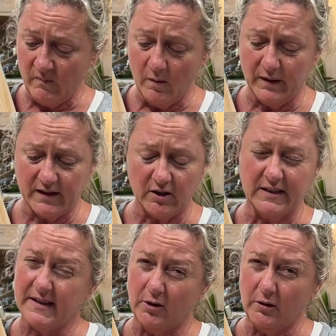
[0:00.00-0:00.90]
But they're
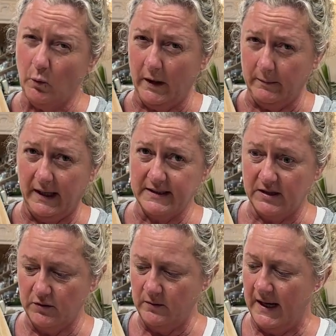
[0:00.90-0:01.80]
considered a
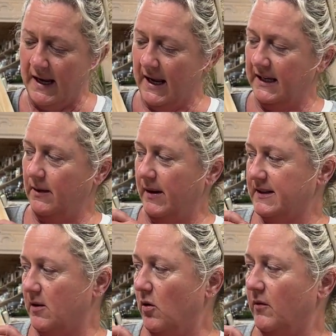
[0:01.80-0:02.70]
1x2, and he makes
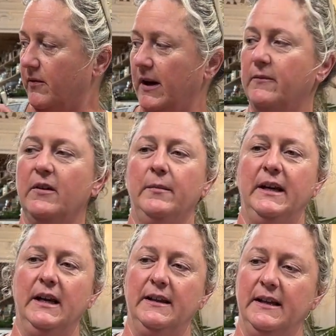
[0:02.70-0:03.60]
the whole frame for me,
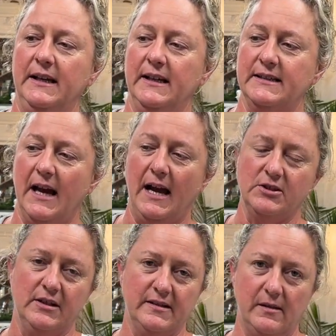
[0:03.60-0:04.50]
and then he
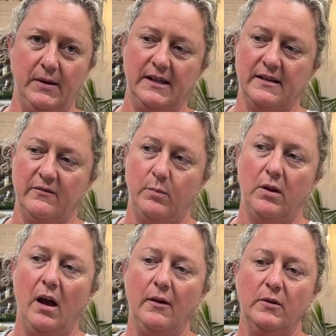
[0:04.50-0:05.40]
attaches the piece of
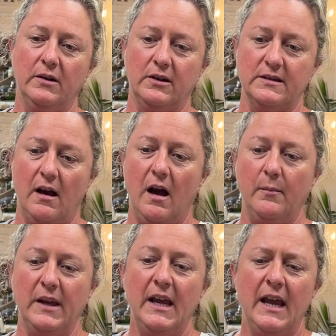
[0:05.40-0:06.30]
plywood on
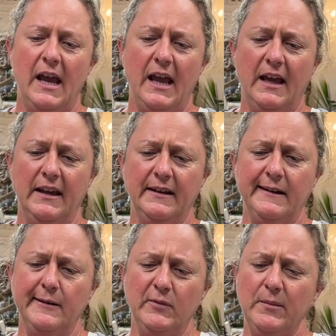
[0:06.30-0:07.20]
top.
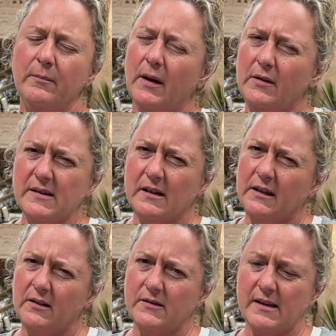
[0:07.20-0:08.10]
And we mostly
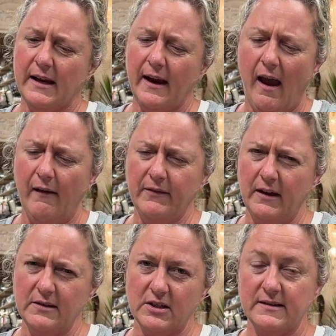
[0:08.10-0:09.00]
use like 1/2
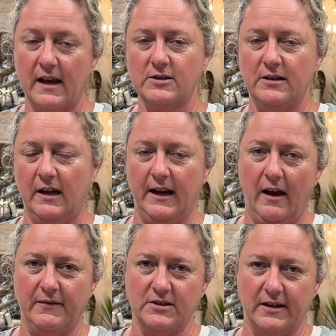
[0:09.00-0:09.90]
inch. It's actually not 1/2 inch.